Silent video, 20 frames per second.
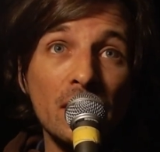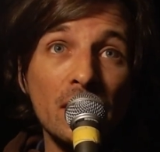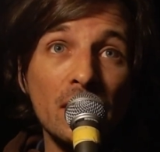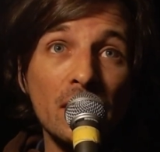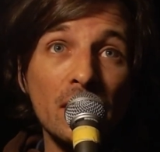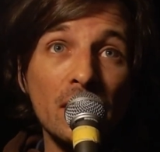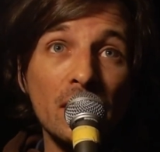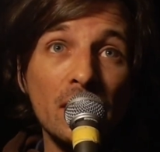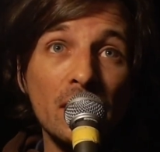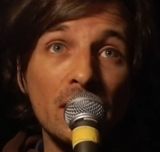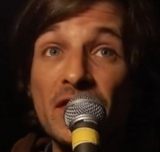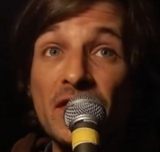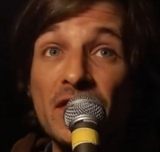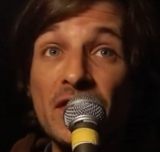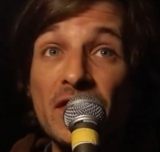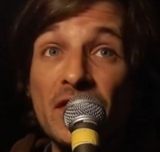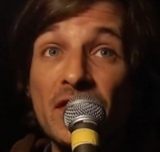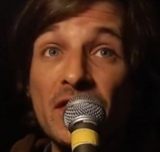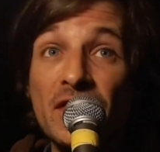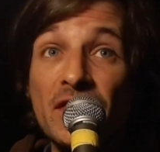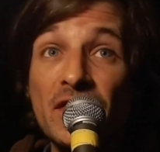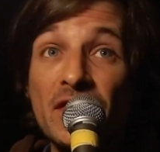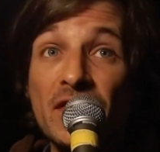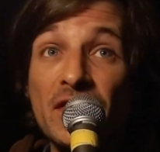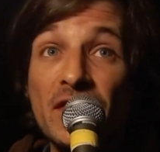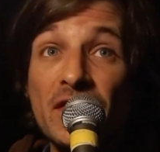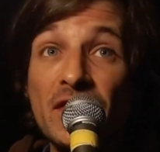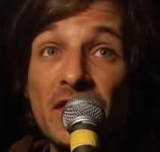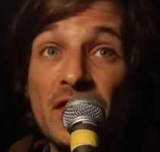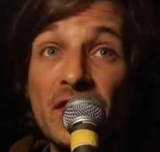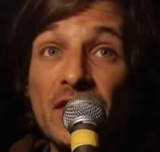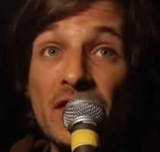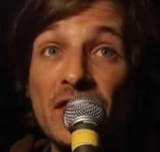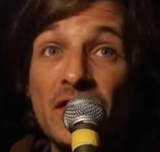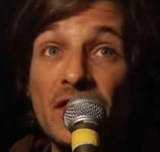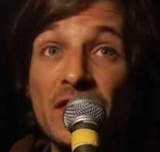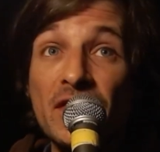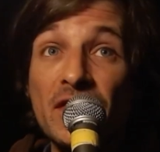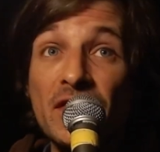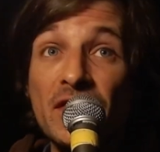If the time is good for
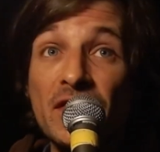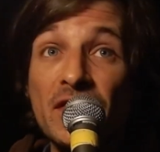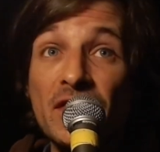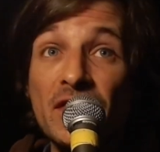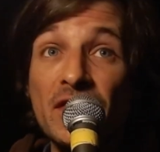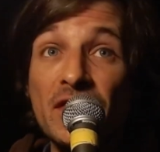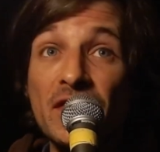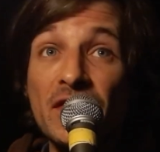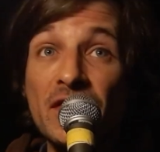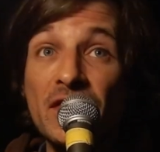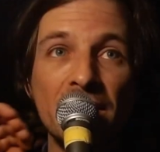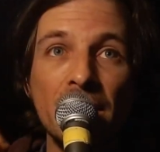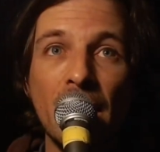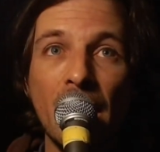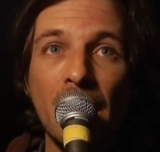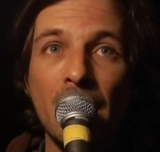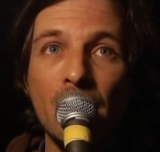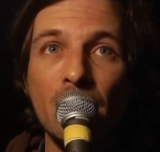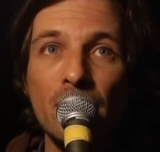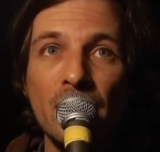you as it is right now,